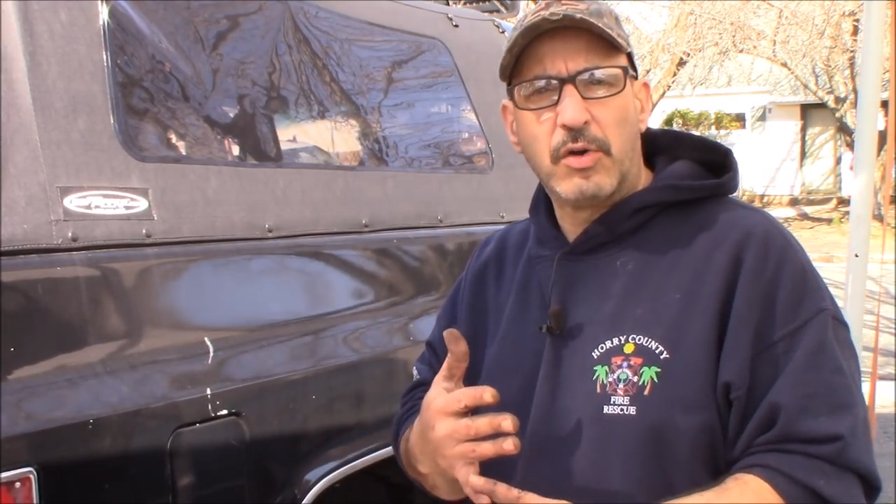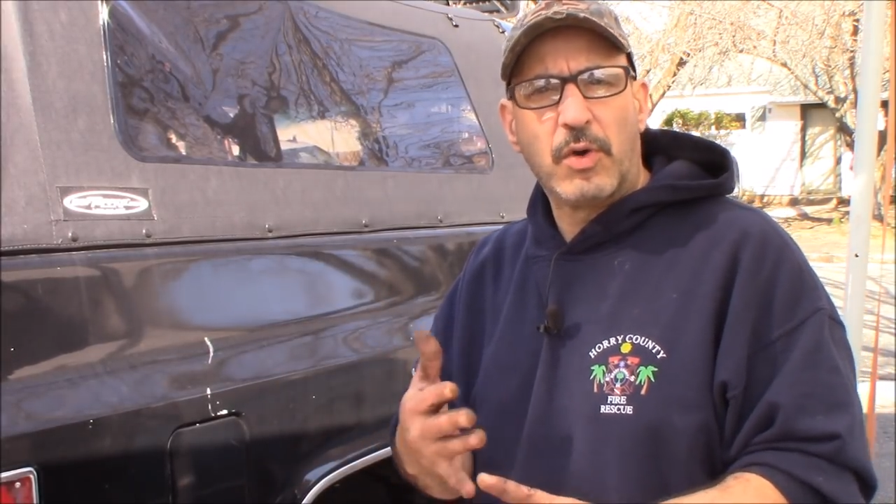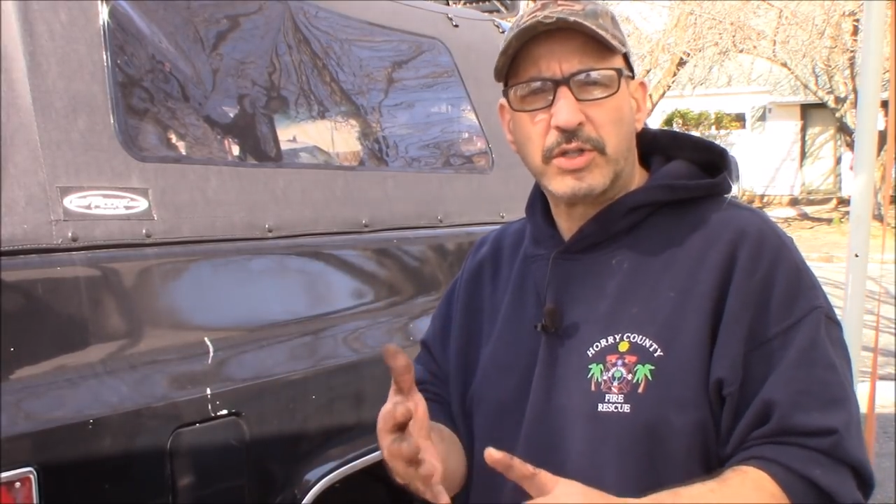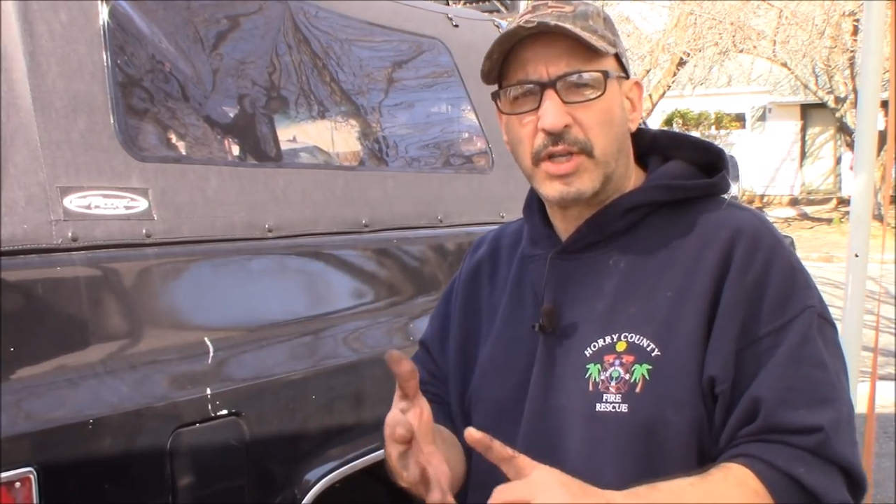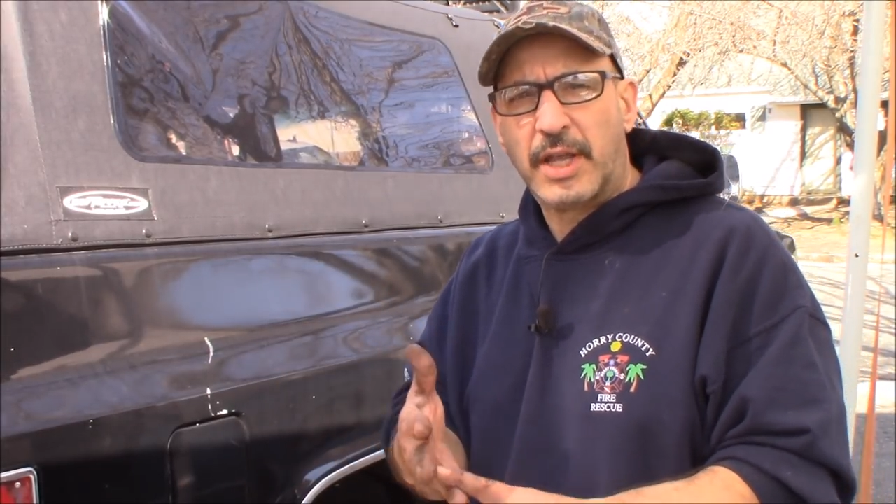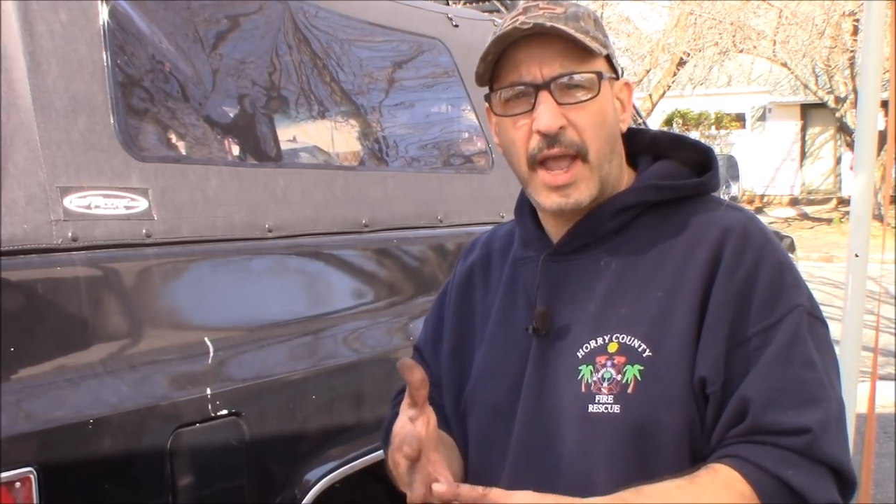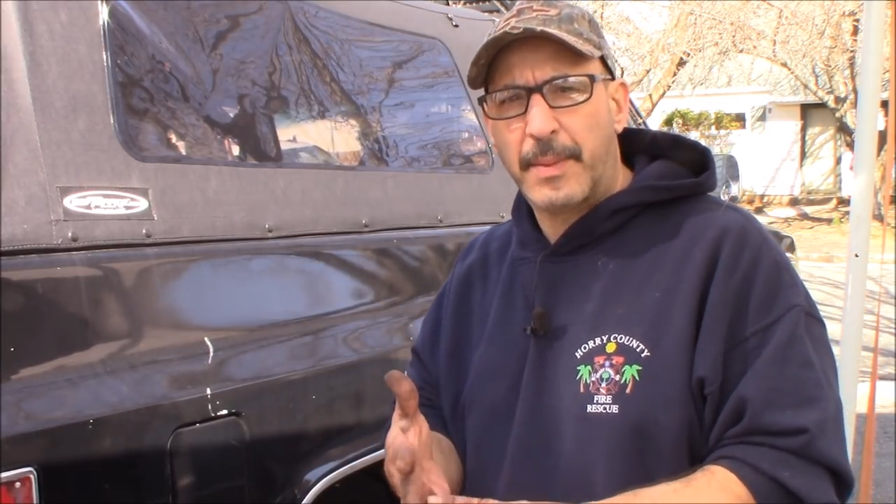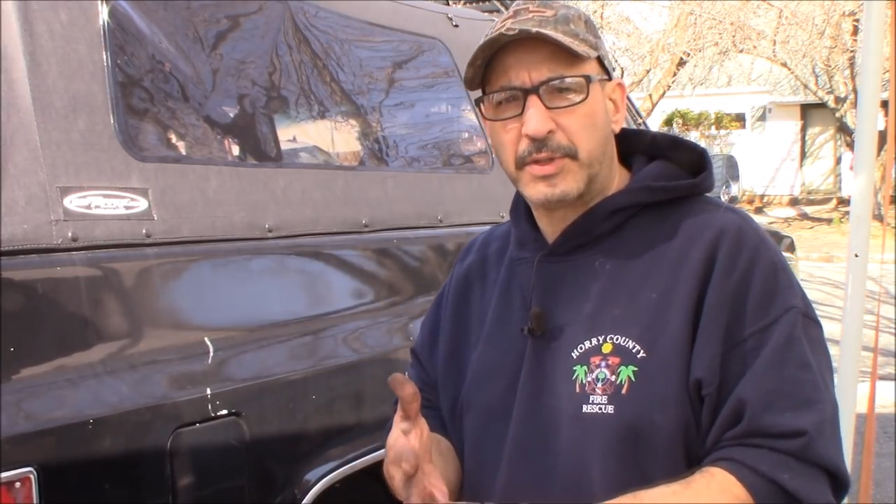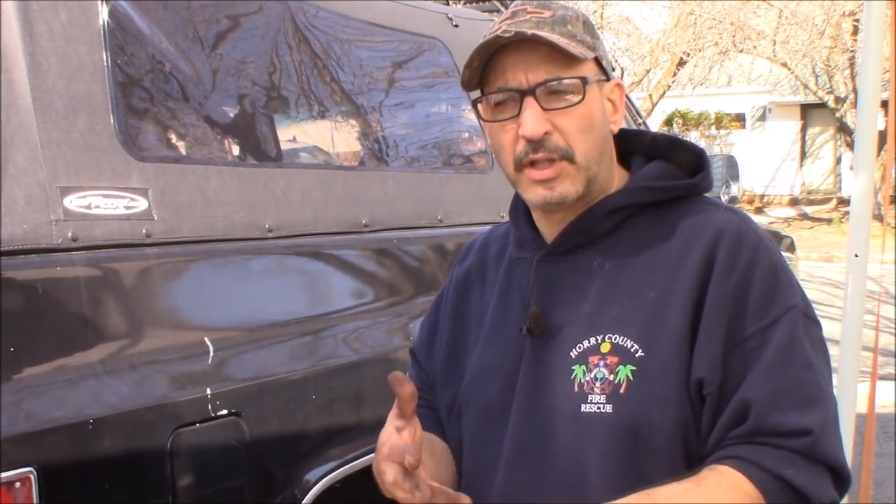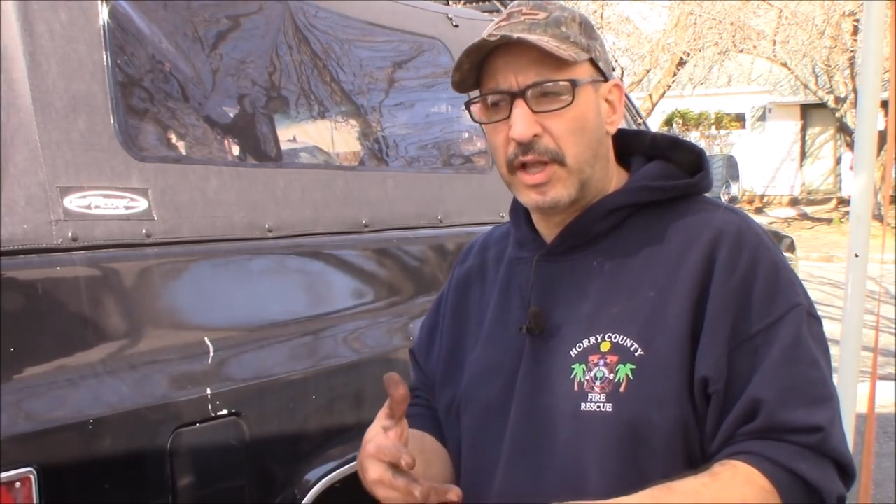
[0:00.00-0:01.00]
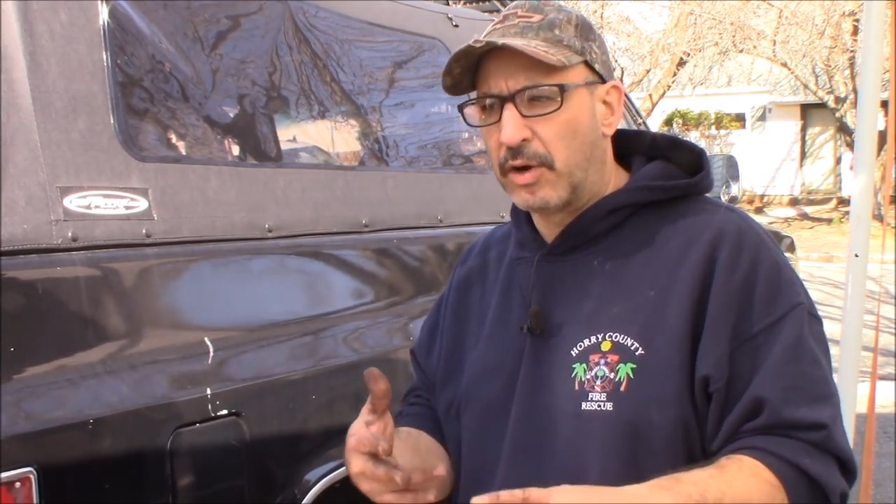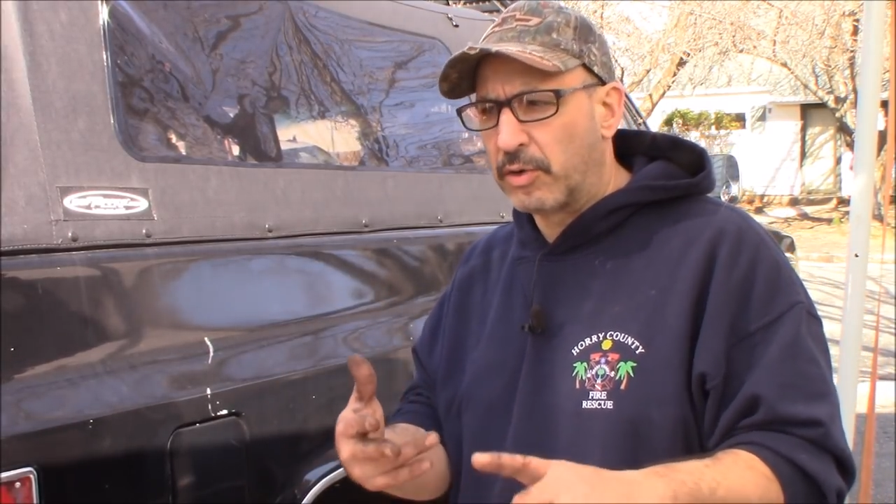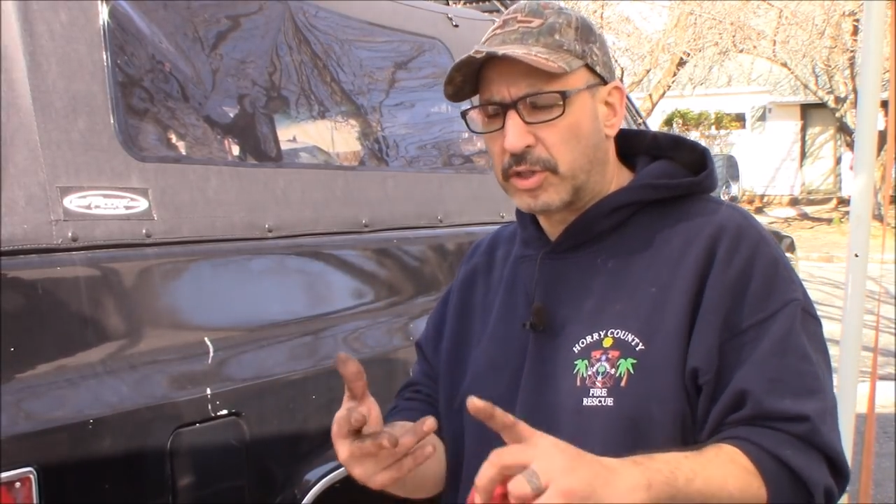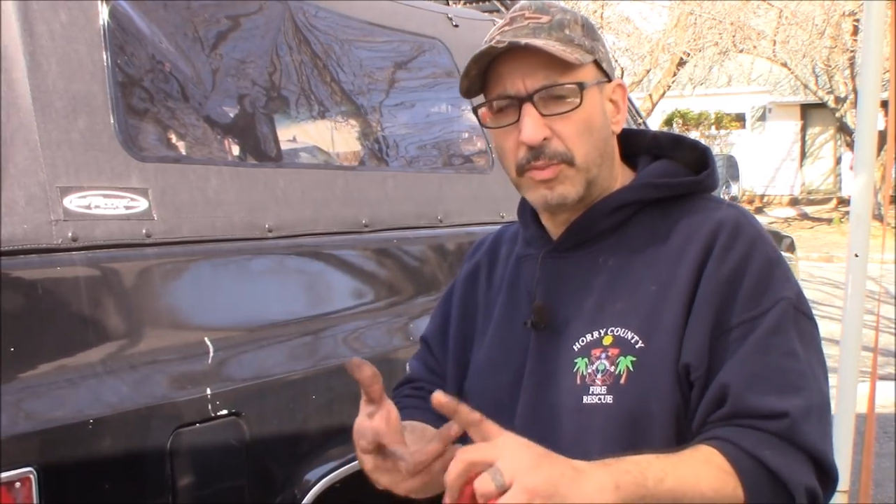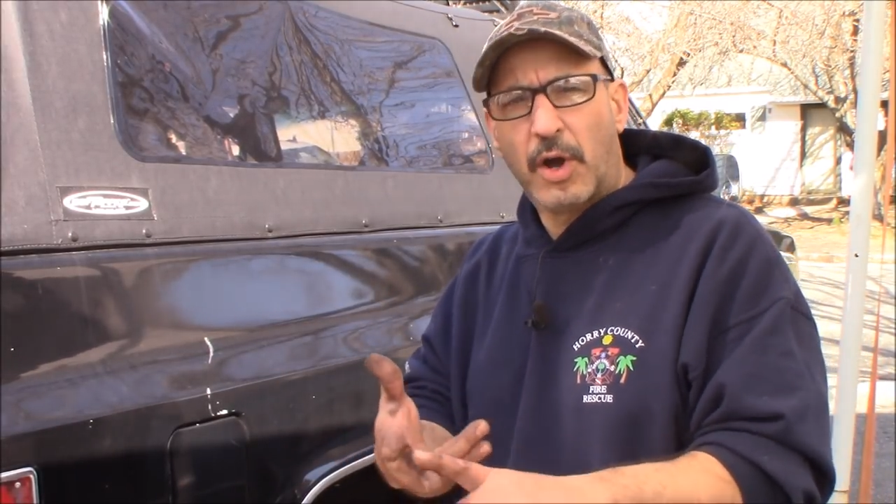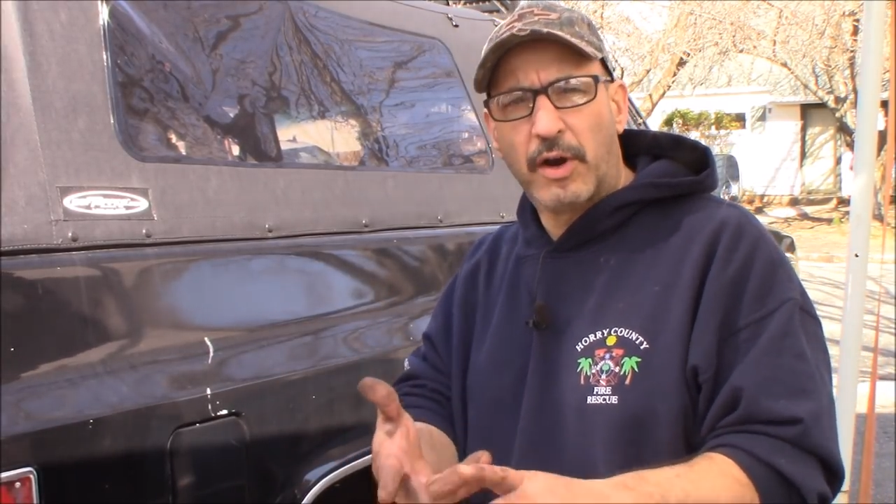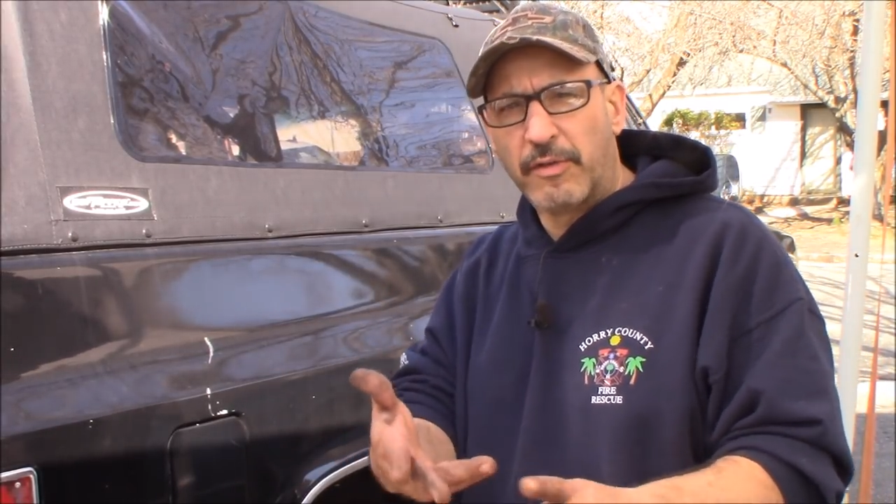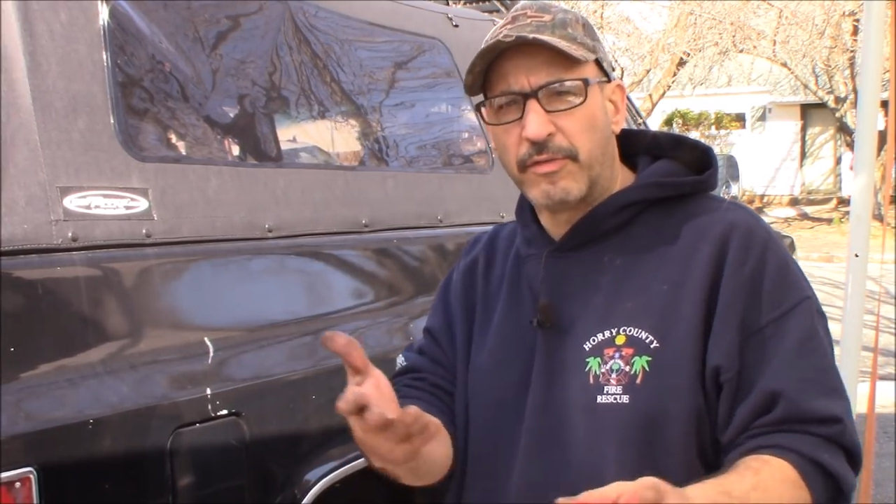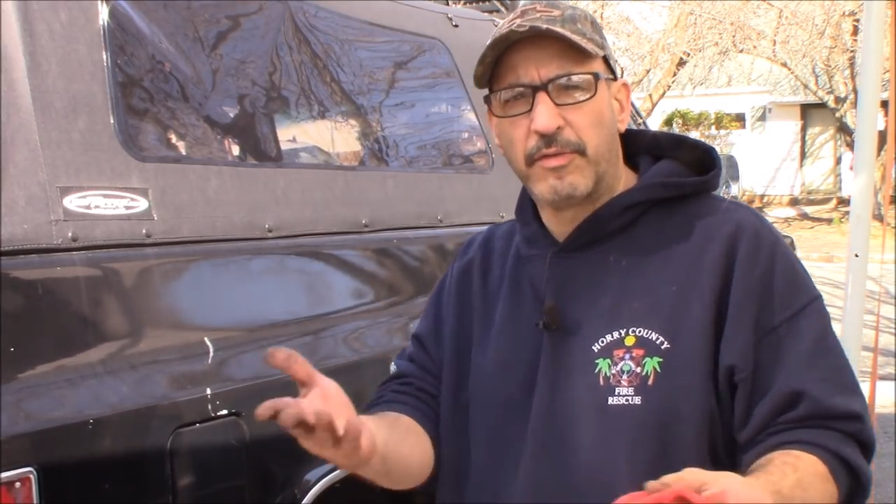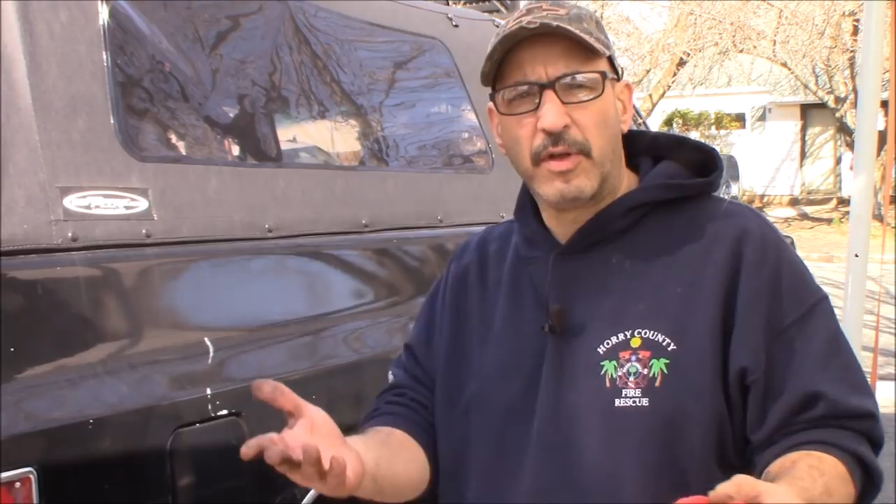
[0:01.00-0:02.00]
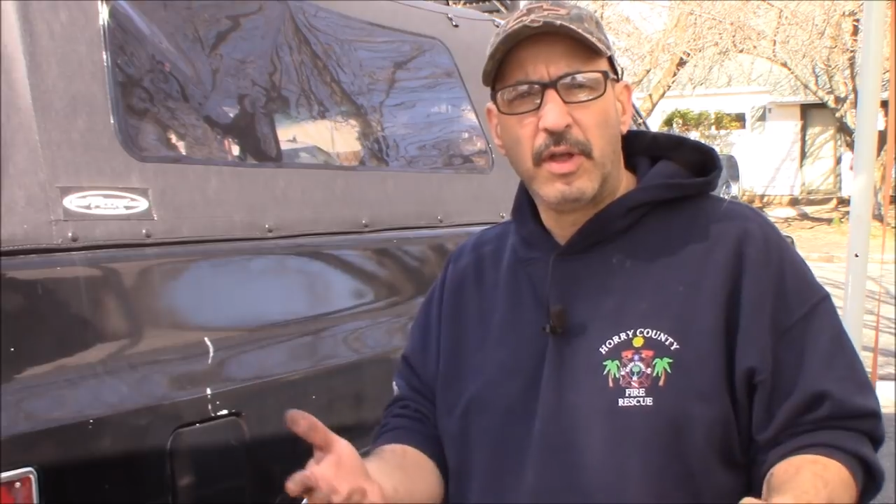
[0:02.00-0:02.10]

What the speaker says: rust encapsulator, or some kind of,